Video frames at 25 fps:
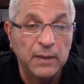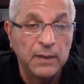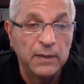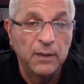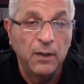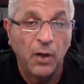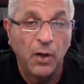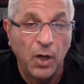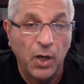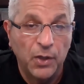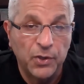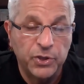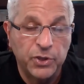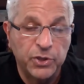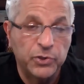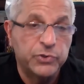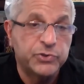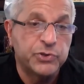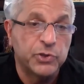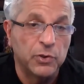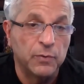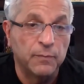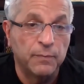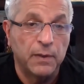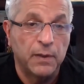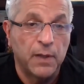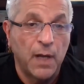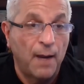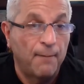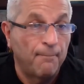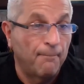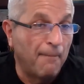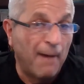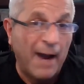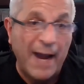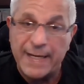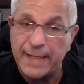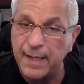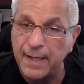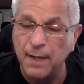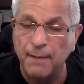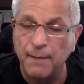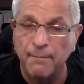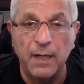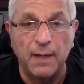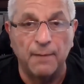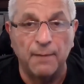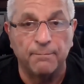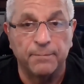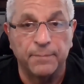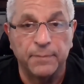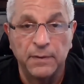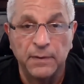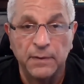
on YouTube, and I might come up.